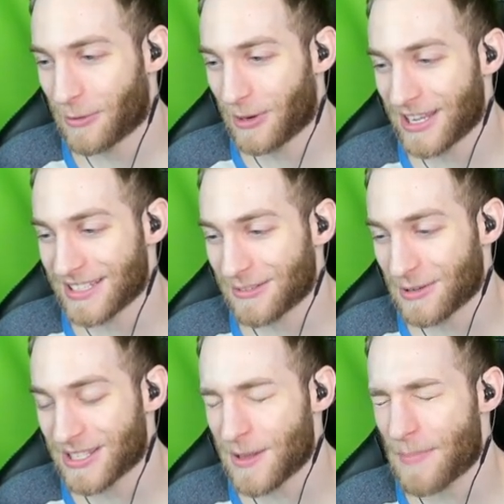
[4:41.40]
What is it?
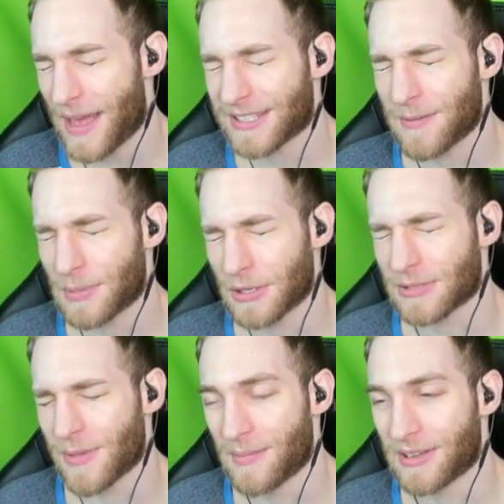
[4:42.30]
What's the best caboose
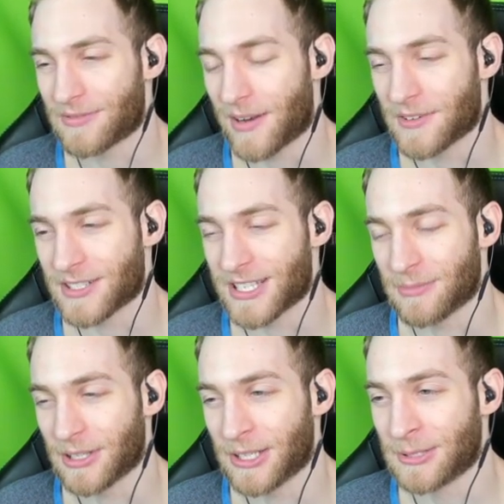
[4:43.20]
moment in Red vs.
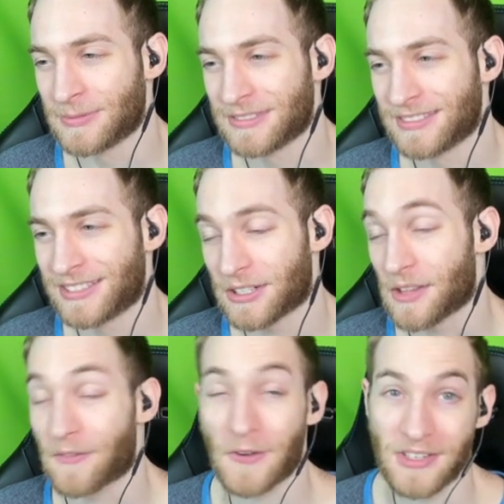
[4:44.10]
Blue? Or
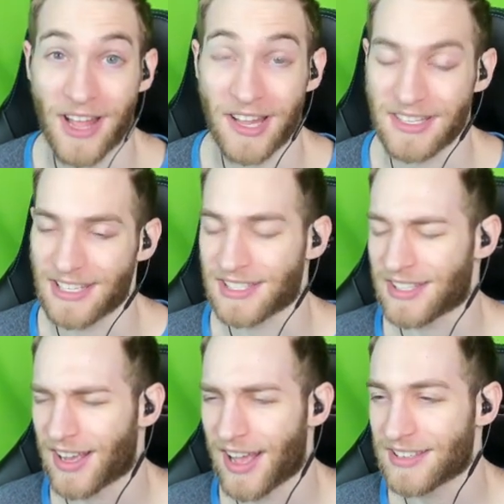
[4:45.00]
the first nine seasons,
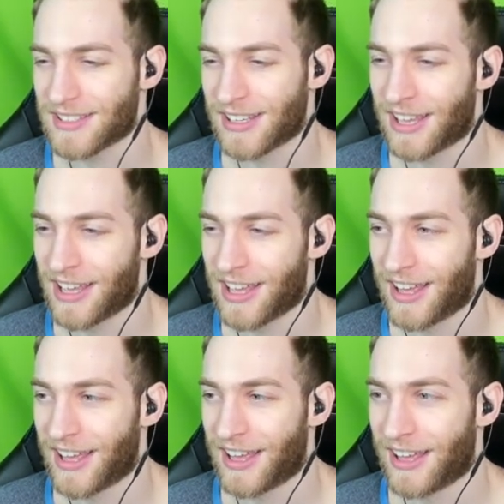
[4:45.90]
I guess?
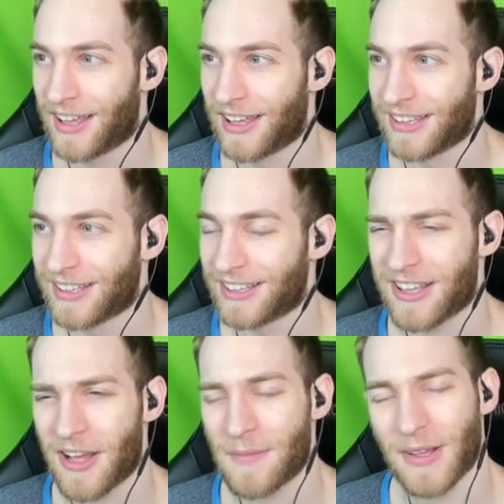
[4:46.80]

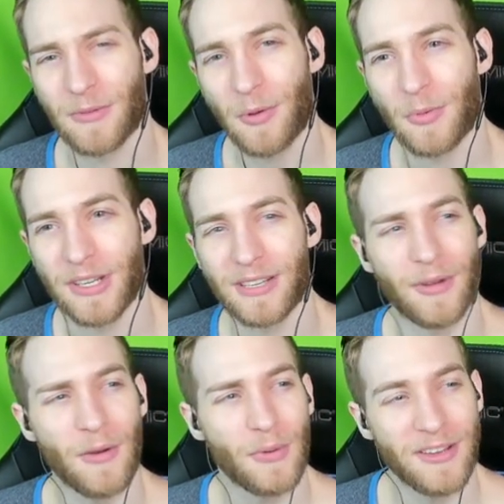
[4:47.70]
oh man, what would it
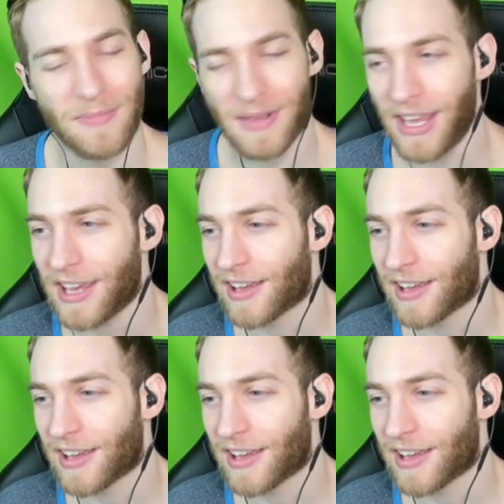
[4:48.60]
what would it be?